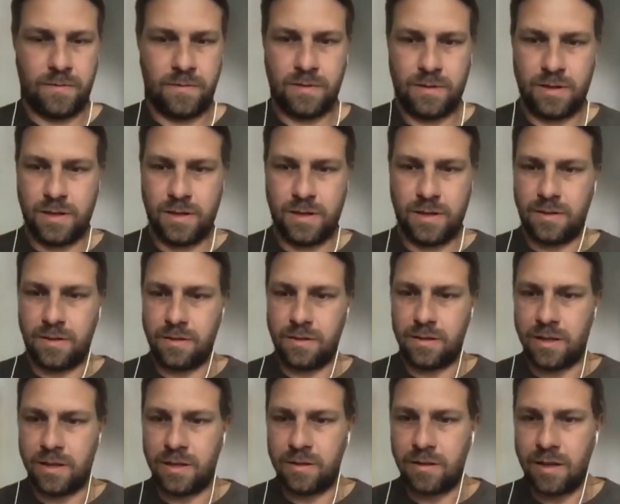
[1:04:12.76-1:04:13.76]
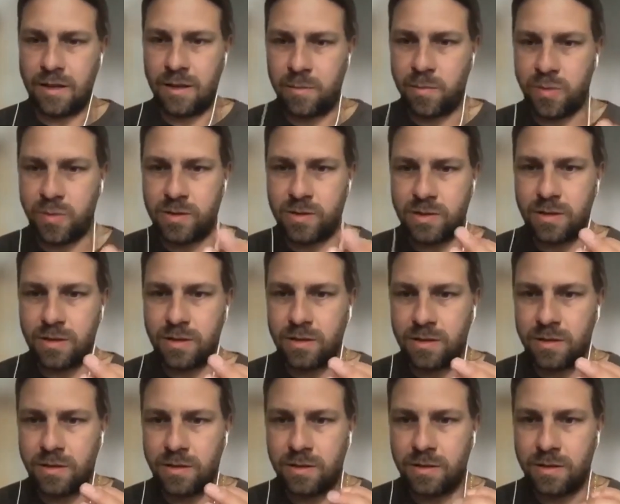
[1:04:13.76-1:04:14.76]
yeah, I put
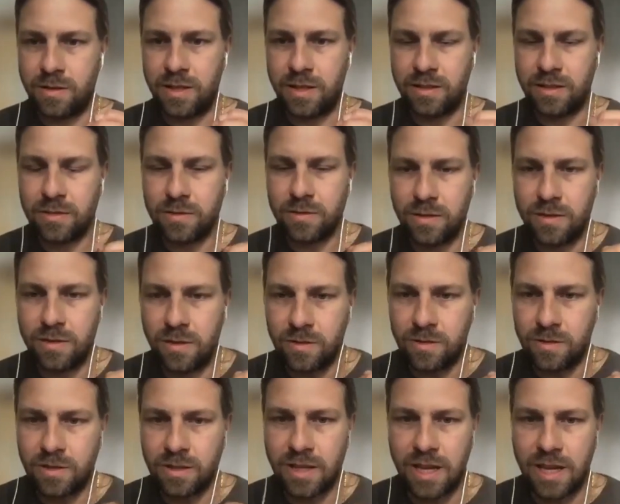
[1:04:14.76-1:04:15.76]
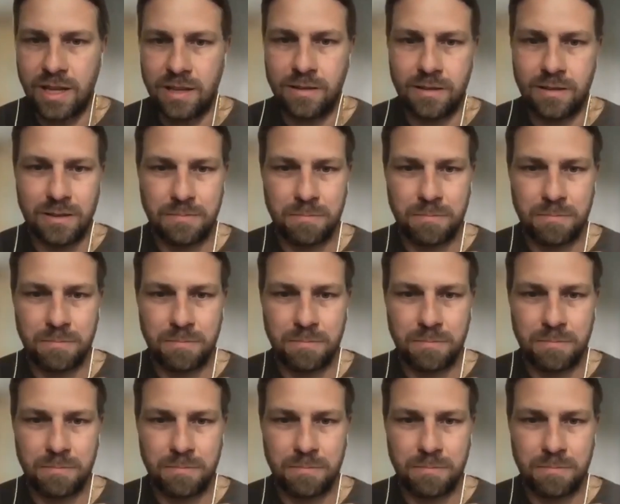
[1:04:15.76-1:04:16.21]
the link to the note again.